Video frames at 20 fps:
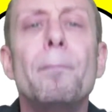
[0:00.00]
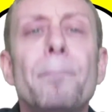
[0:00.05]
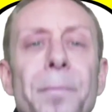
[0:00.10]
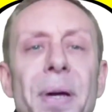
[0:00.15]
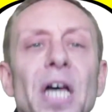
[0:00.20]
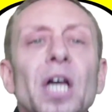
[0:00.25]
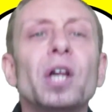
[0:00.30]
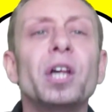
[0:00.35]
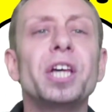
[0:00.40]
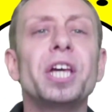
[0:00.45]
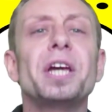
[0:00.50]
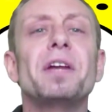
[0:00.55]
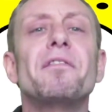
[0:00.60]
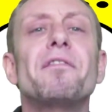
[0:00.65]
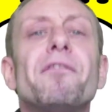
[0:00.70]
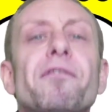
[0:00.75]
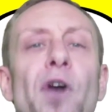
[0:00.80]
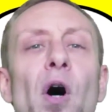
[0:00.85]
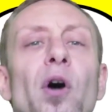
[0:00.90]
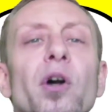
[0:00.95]
billion
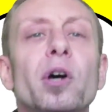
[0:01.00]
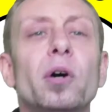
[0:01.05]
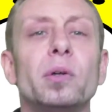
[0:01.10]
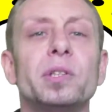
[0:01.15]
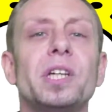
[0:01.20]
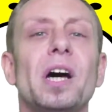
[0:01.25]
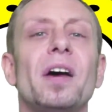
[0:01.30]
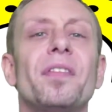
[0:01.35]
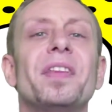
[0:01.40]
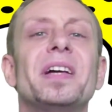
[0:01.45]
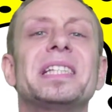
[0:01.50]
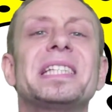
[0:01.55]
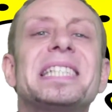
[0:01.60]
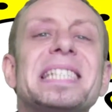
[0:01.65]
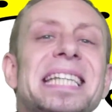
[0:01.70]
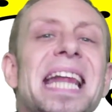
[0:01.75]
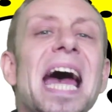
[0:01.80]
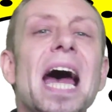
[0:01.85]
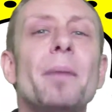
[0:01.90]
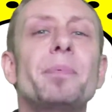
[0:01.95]
photos on the
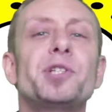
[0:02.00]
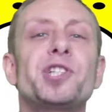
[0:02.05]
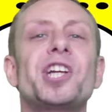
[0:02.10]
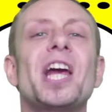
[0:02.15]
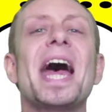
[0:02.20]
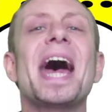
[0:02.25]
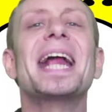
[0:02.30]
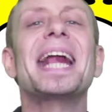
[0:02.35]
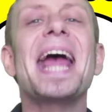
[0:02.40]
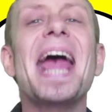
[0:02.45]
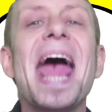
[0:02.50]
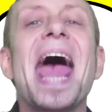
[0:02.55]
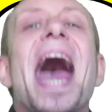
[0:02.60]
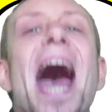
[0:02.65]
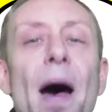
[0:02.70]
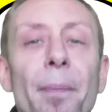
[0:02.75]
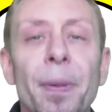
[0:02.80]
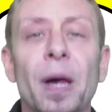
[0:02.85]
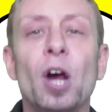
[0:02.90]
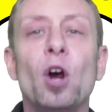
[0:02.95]
Snapchat
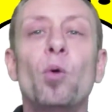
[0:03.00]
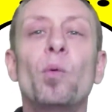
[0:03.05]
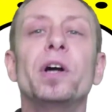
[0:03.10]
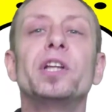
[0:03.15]
app,